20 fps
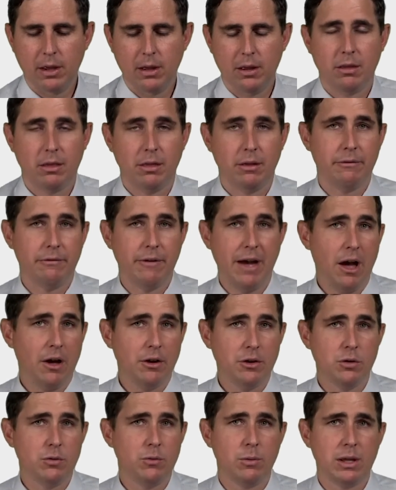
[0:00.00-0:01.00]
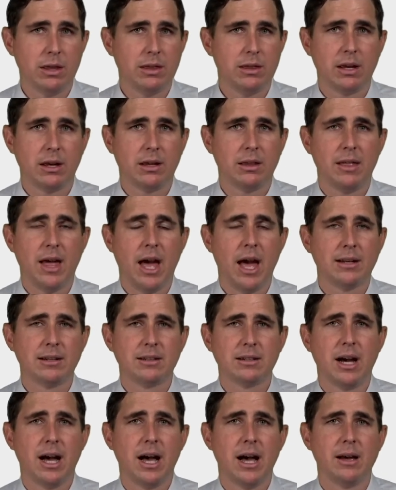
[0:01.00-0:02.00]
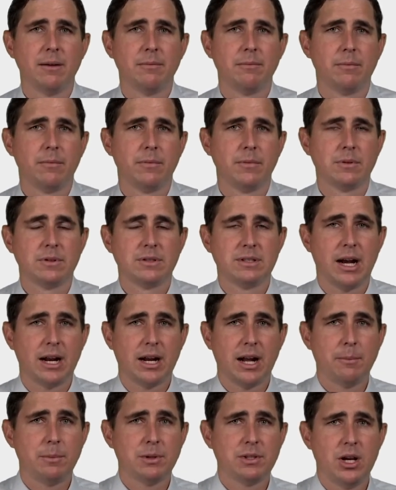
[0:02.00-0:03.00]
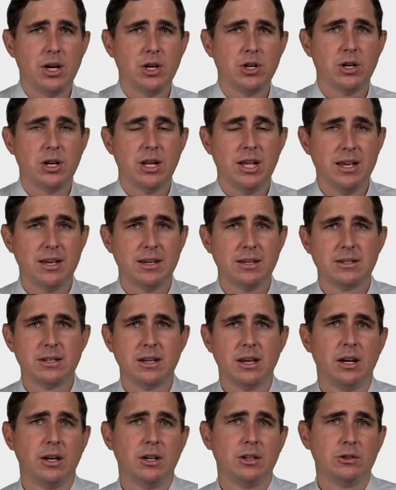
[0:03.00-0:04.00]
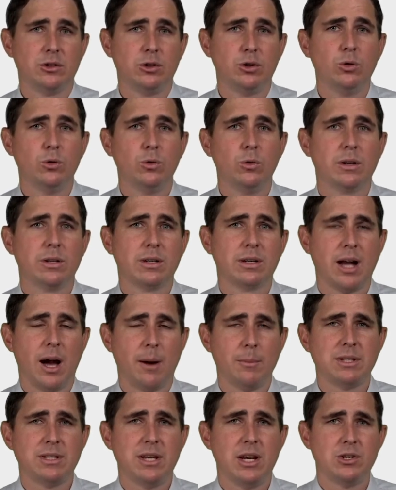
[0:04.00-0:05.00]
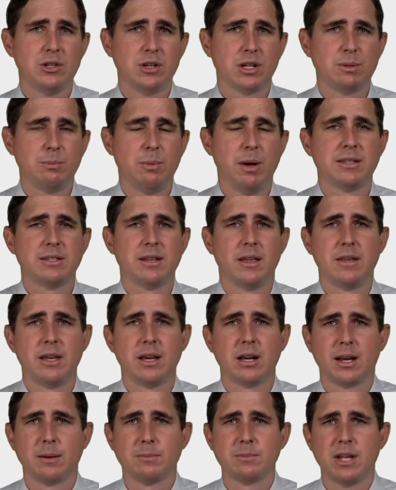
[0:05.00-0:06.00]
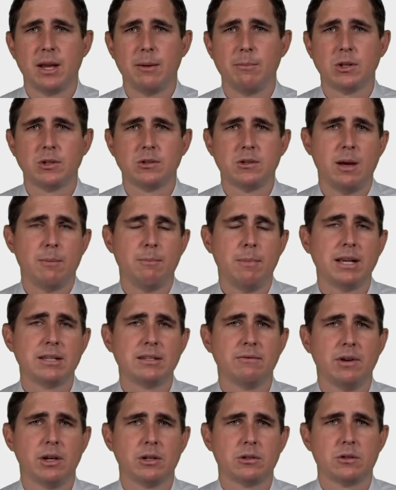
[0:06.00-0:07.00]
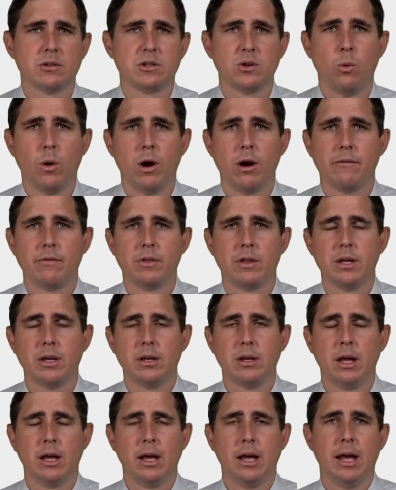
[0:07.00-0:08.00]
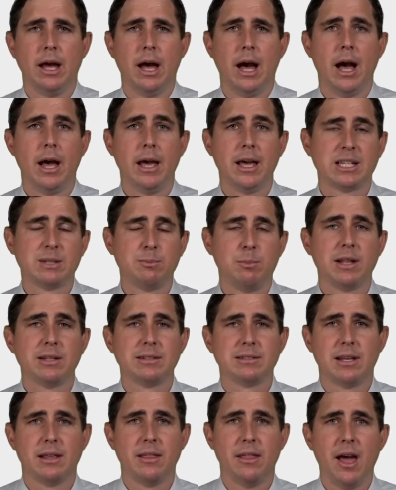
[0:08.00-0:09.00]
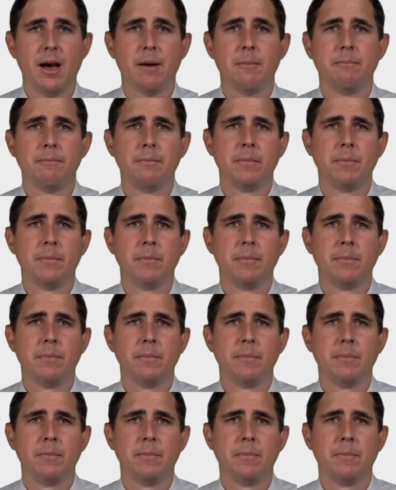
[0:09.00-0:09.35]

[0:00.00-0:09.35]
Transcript: the value we think that uh, stock compensation is to compensation expense on the income statement. So that makes investors aware of the uh, expense to them